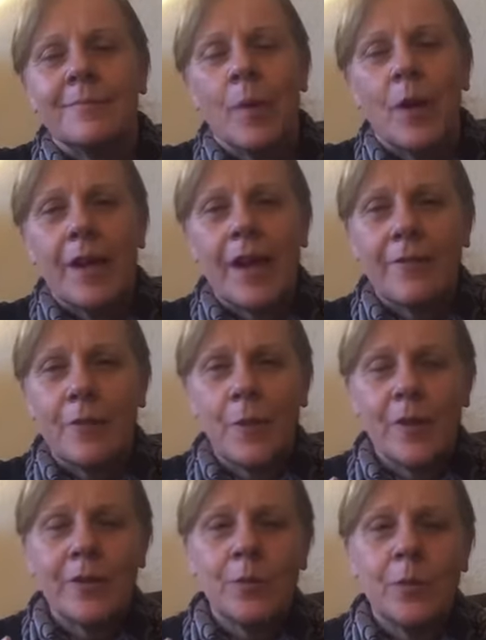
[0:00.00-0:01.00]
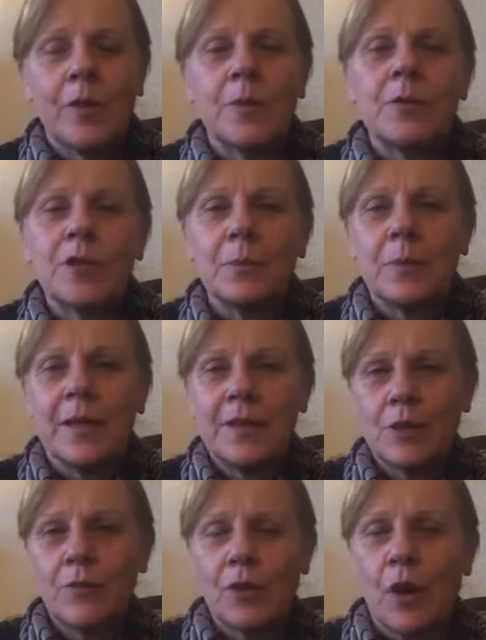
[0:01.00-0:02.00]
Morning everyone, welcome to
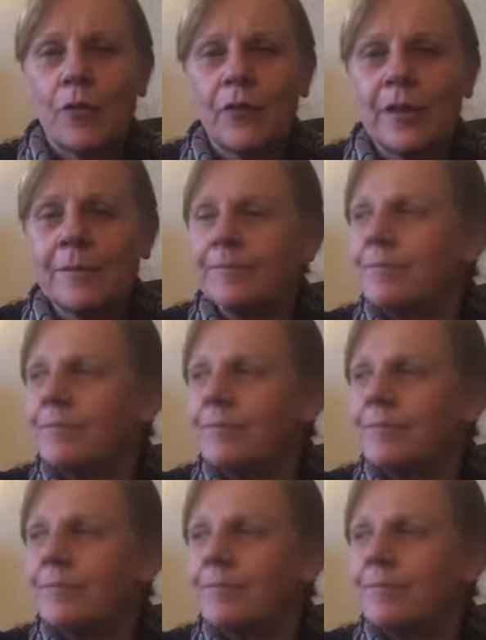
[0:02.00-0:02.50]
Compliance Over Coffee.